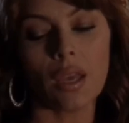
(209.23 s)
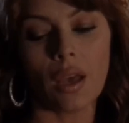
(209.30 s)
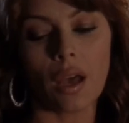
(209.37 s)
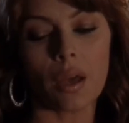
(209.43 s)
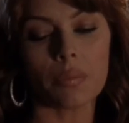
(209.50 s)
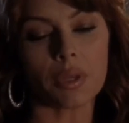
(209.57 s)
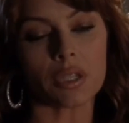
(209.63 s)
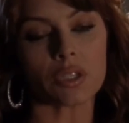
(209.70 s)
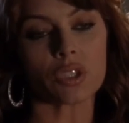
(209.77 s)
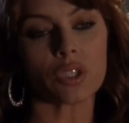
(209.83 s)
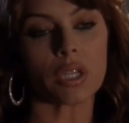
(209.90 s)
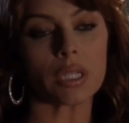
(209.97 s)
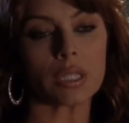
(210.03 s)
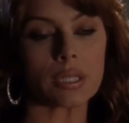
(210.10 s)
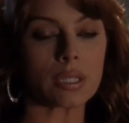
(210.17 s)
I'm not
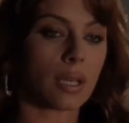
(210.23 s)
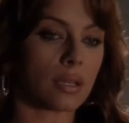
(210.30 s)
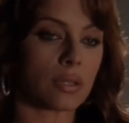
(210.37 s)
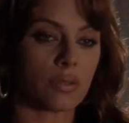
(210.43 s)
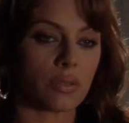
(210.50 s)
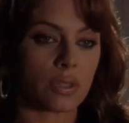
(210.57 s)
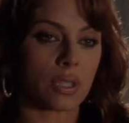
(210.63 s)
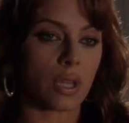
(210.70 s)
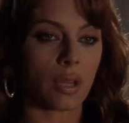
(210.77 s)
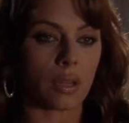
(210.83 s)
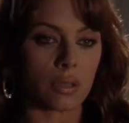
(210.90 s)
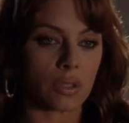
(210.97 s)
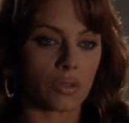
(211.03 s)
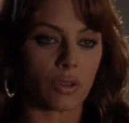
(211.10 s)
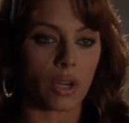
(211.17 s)
trading sex for
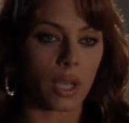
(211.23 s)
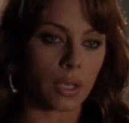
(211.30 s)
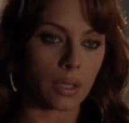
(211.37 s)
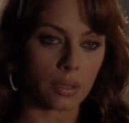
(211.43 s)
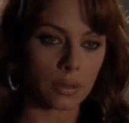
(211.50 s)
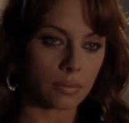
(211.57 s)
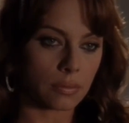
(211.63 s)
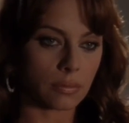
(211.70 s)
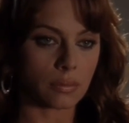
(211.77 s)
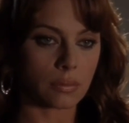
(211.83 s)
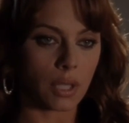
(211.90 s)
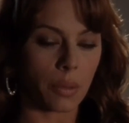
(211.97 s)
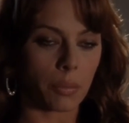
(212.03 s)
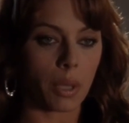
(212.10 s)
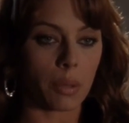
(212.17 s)
silence, Frank.
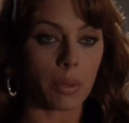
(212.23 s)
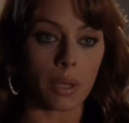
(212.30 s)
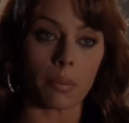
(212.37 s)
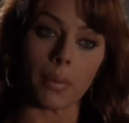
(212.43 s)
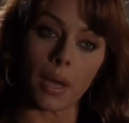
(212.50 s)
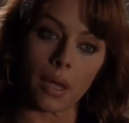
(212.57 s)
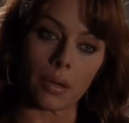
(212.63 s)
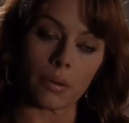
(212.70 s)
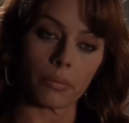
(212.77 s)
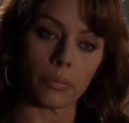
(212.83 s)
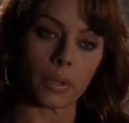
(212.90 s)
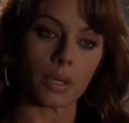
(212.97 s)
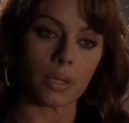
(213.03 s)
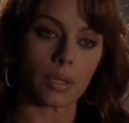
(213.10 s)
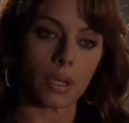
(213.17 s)
I may be a madam,
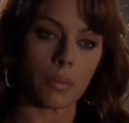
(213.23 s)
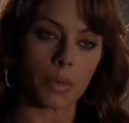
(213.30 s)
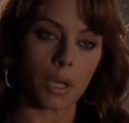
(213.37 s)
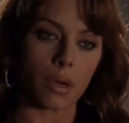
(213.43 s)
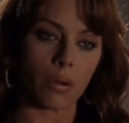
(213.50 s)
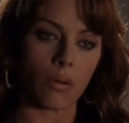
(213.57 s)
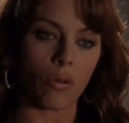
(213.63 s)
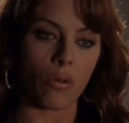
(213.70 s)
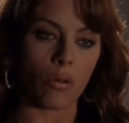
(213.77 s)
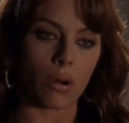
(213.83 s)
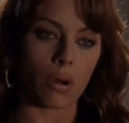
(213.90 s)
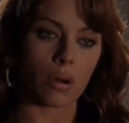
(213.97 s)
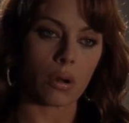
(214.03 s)
but I'm not a whore.